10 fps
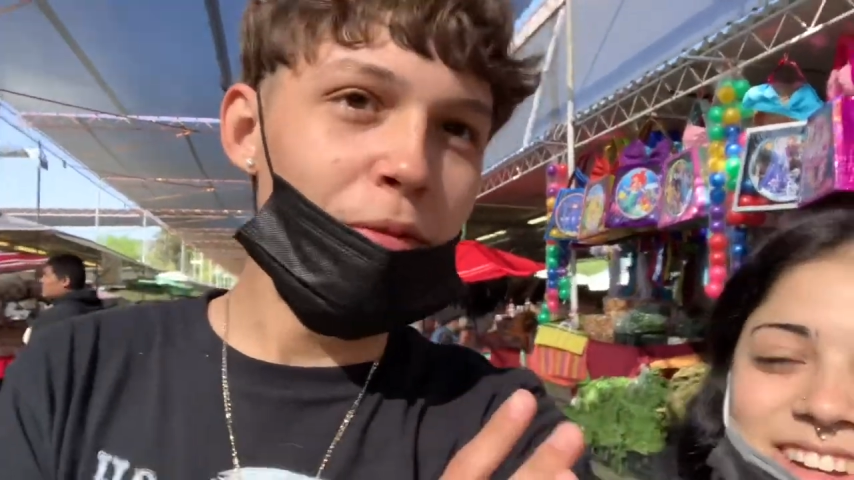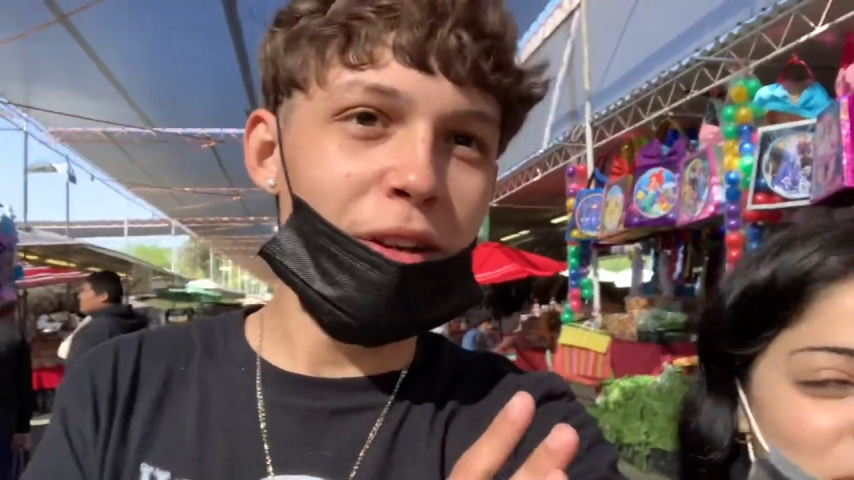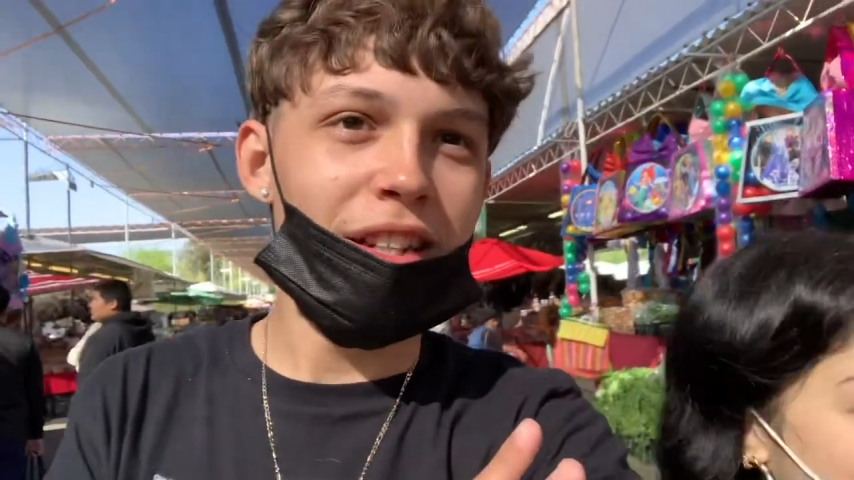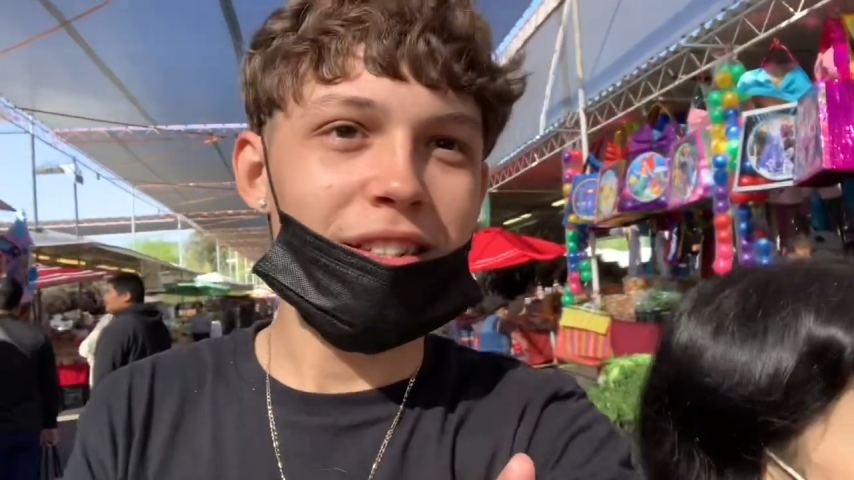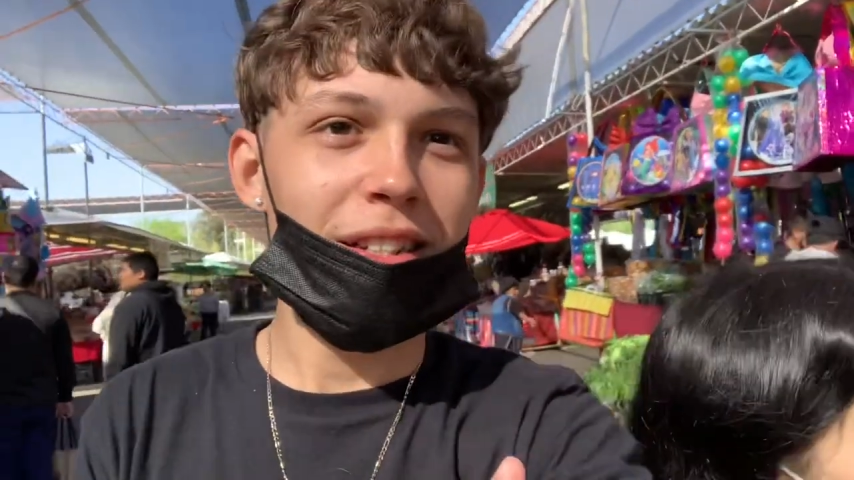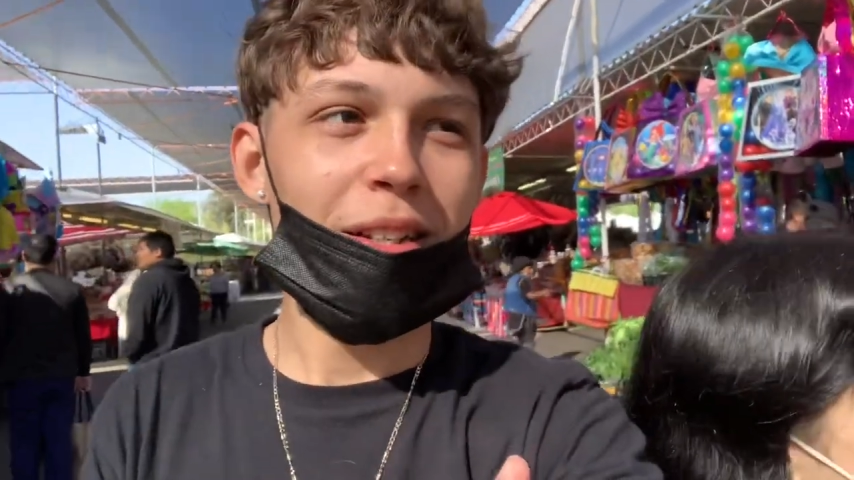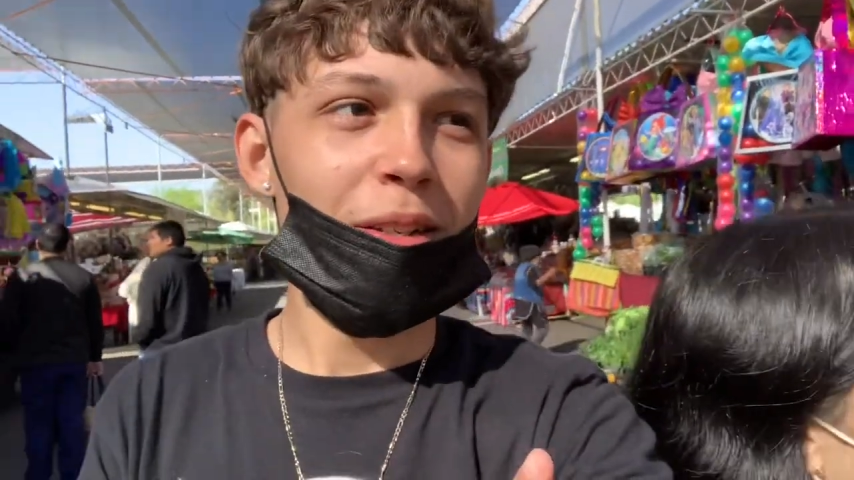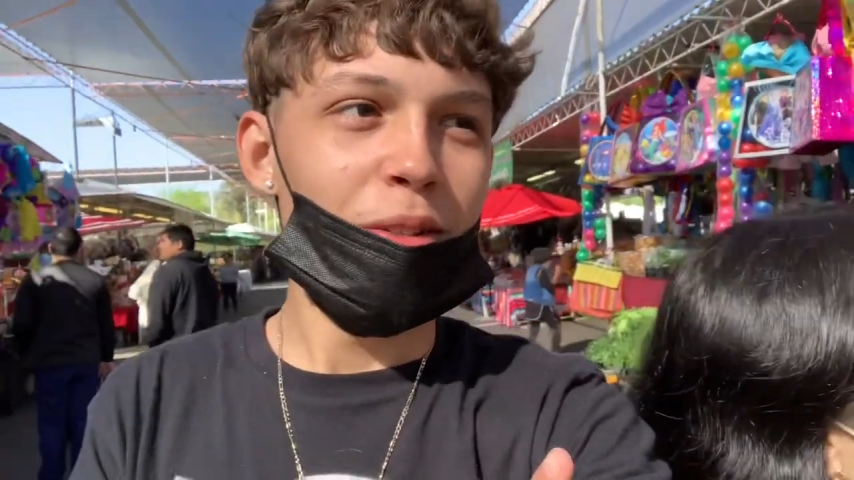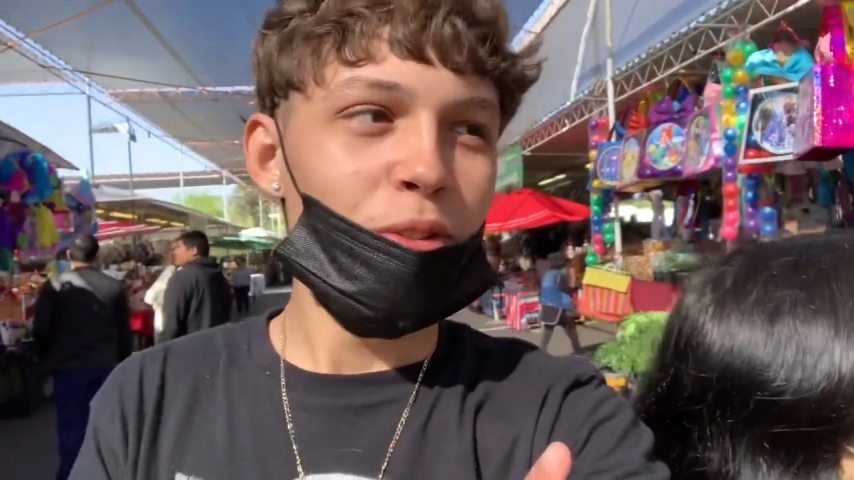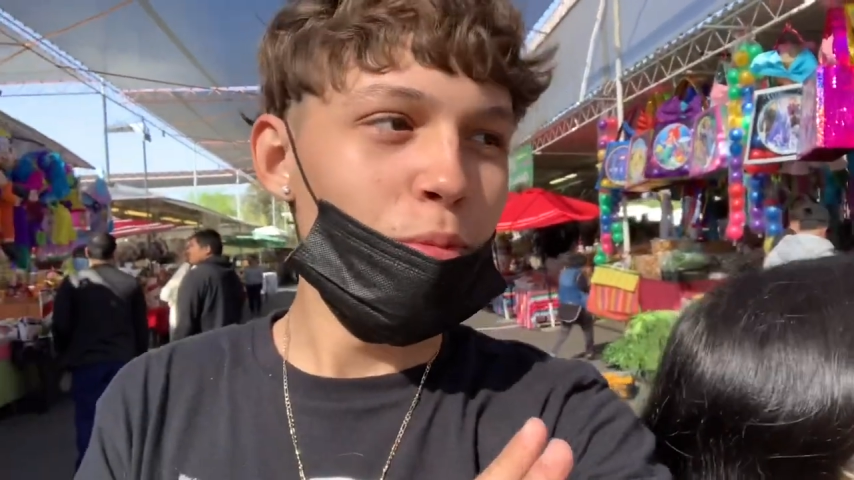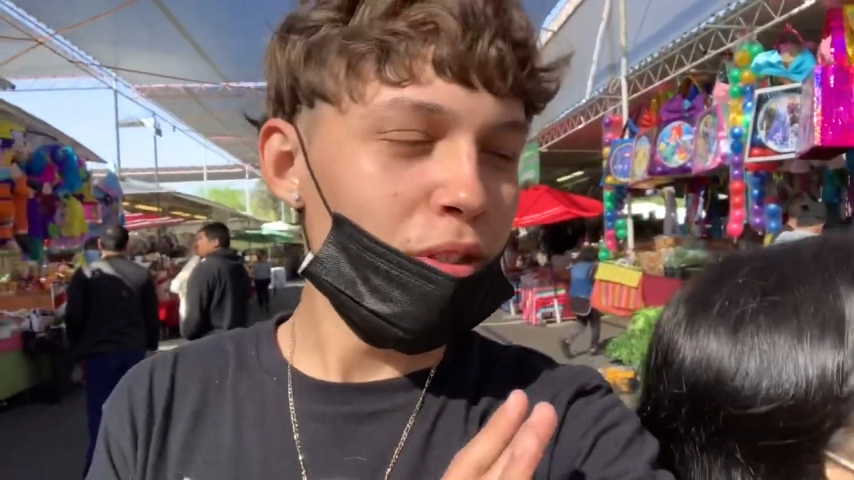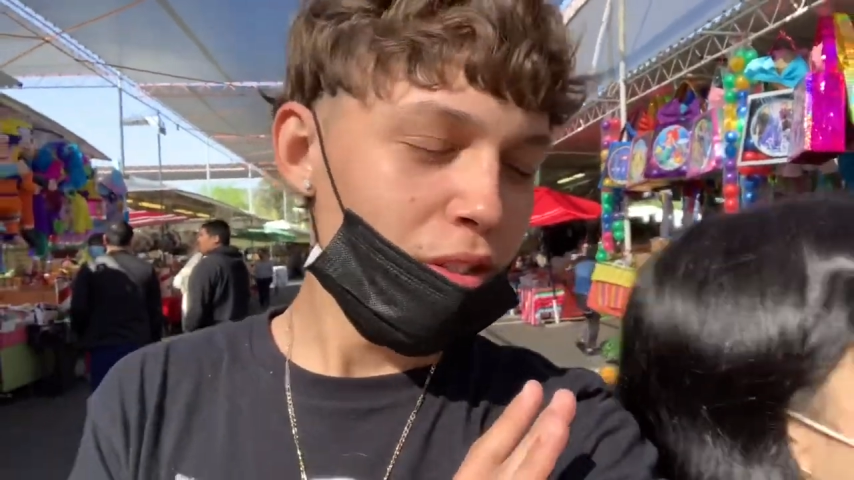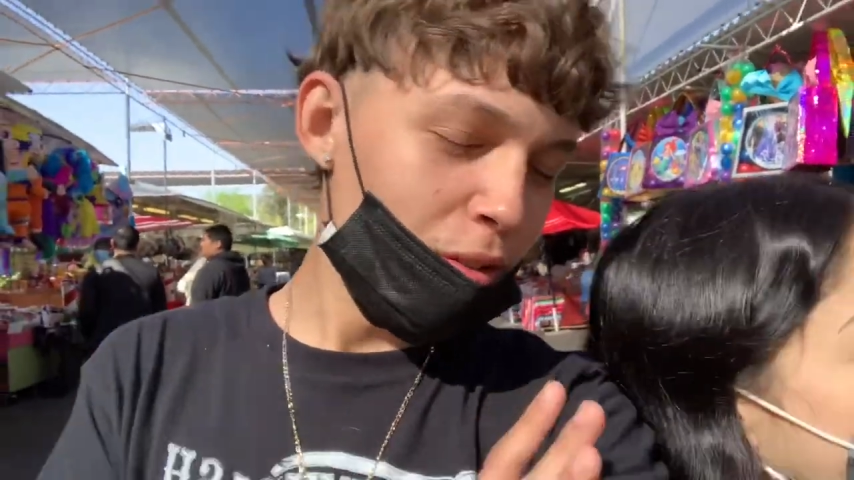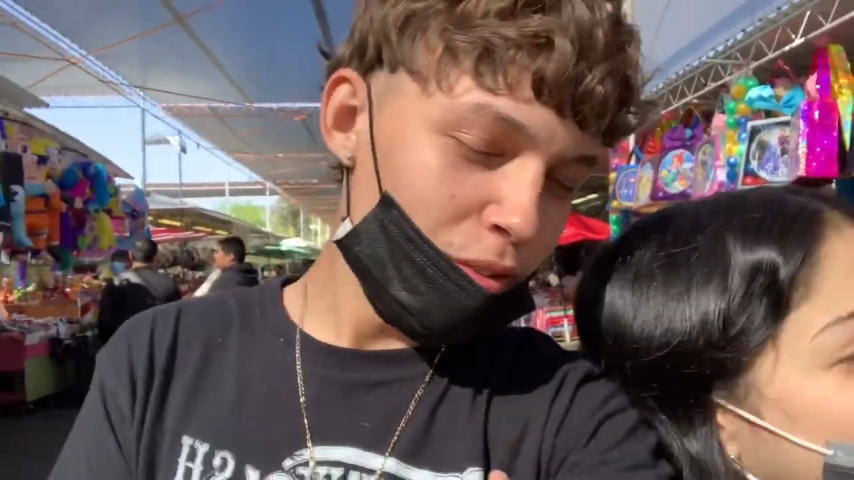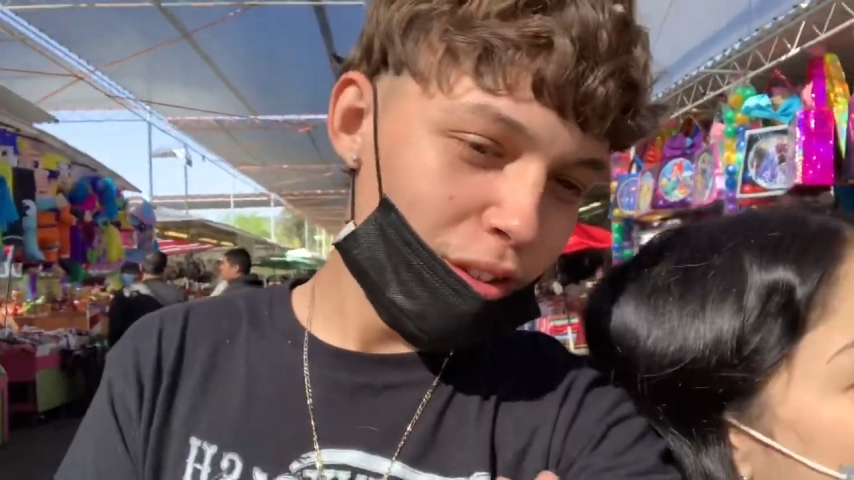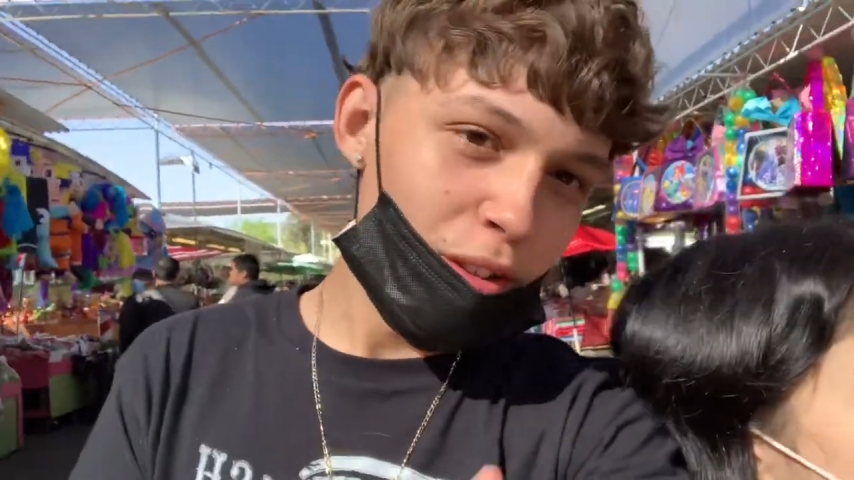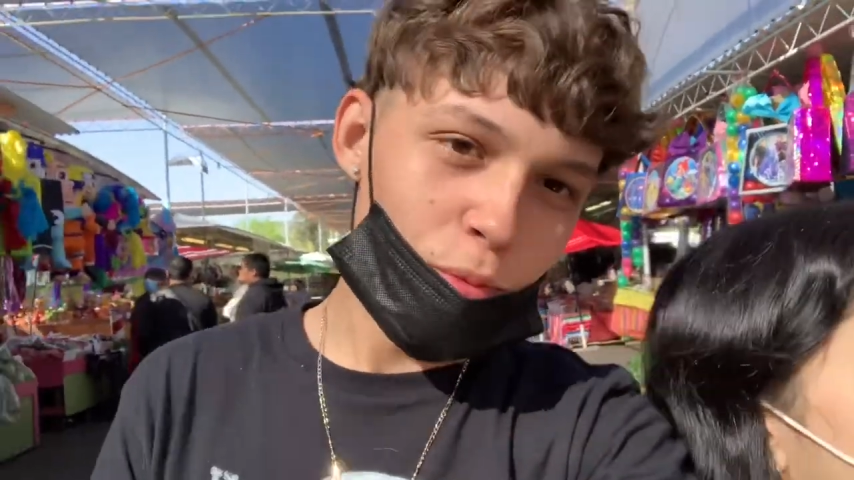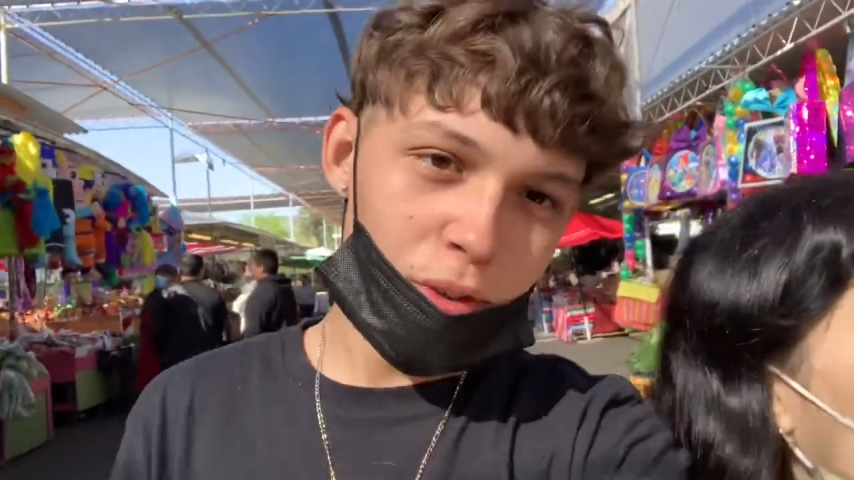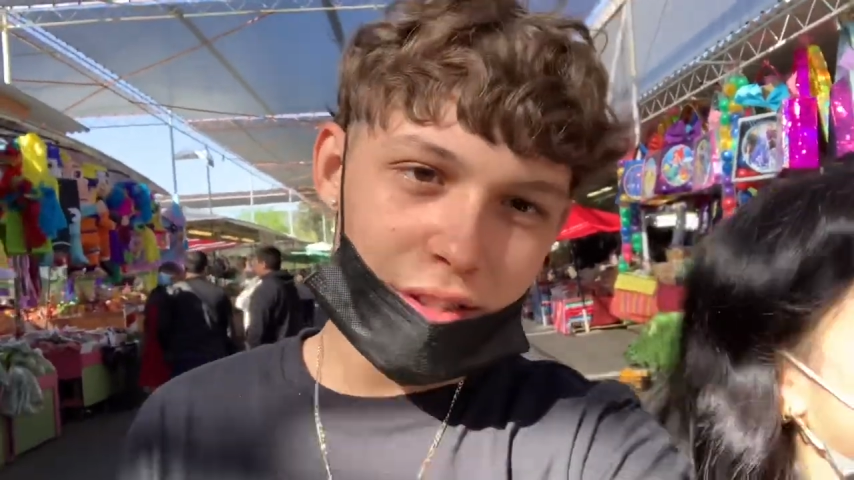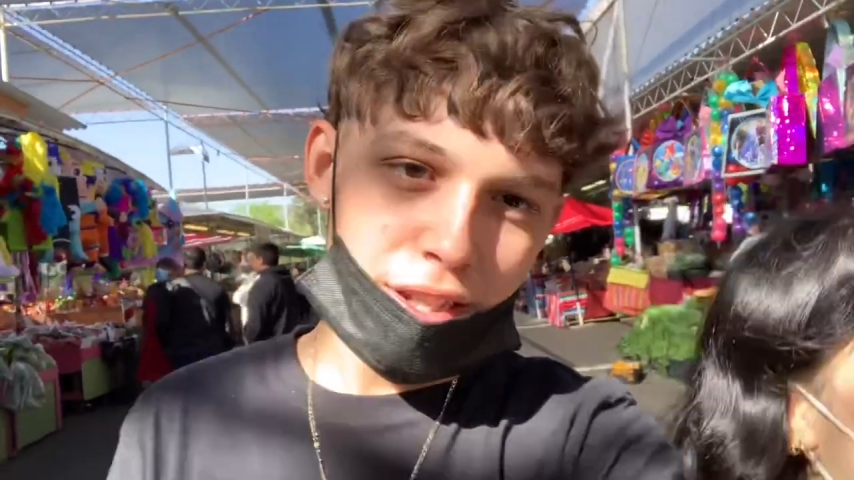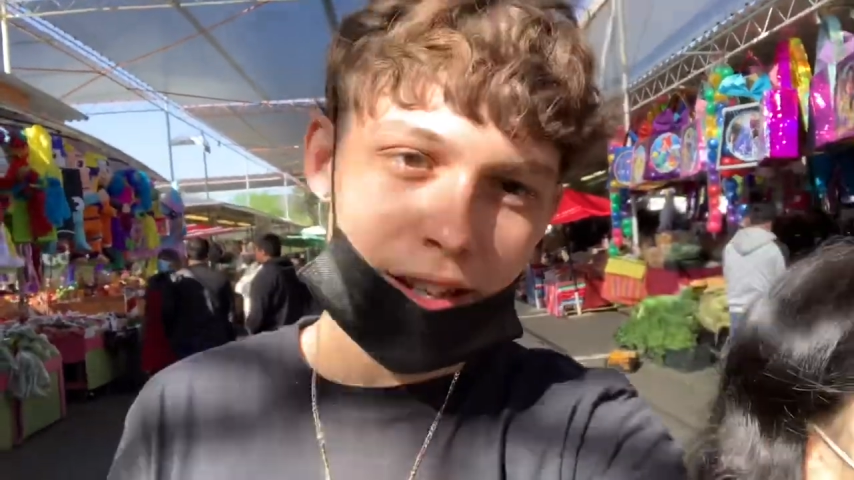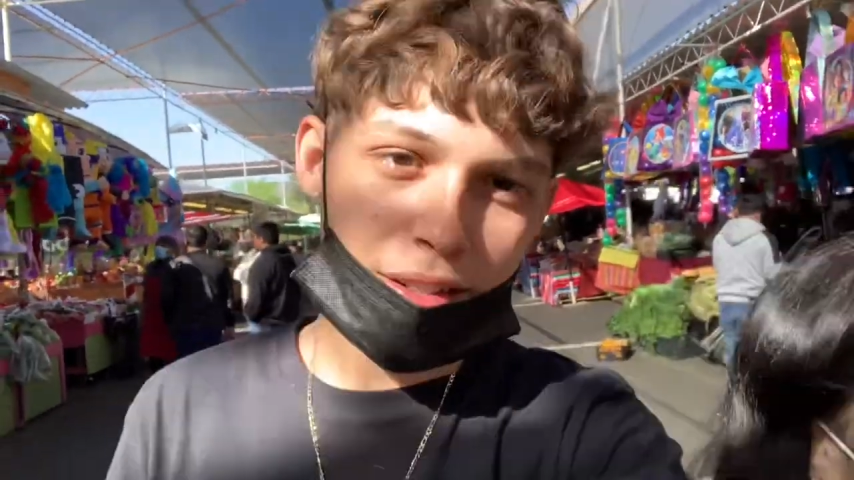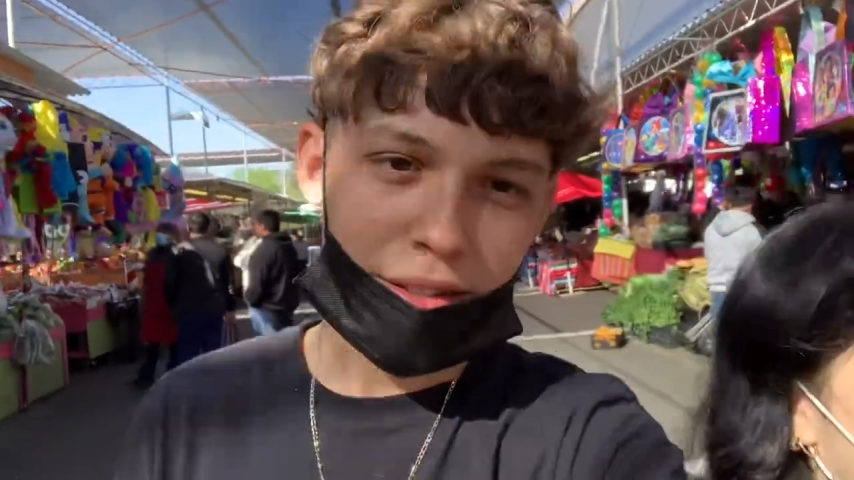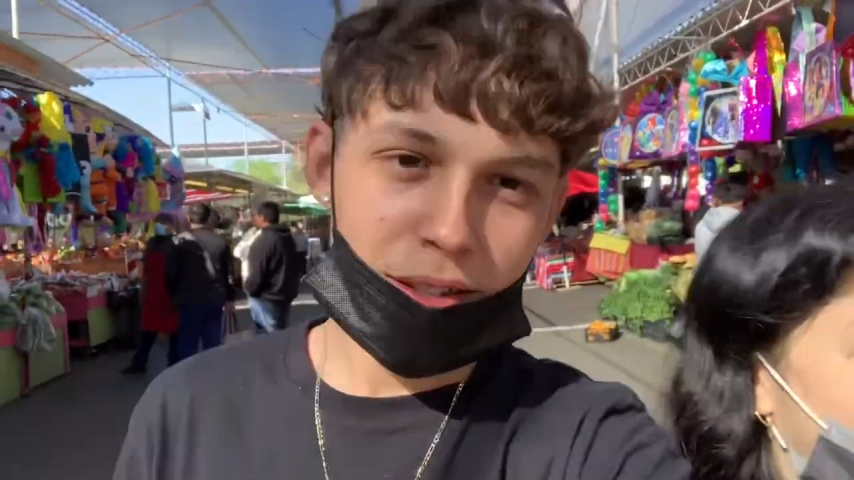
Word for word: finish. Too much goes on in one day